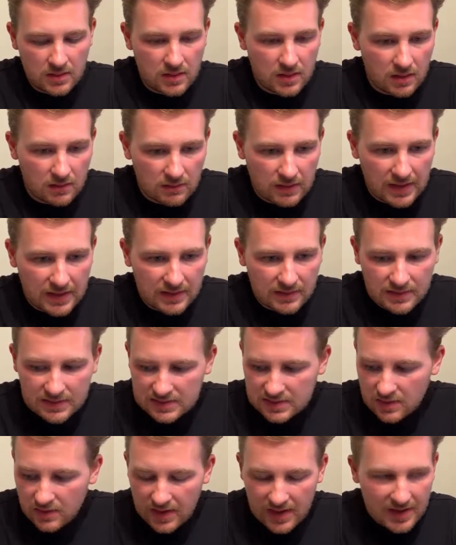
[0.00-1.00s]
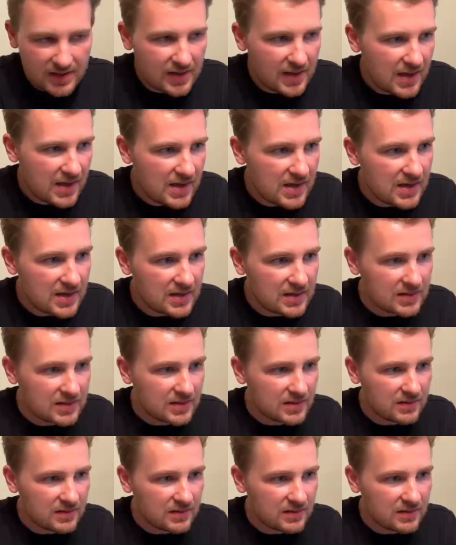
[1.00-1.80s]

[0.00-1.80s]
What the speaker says: All right, let's go ahead and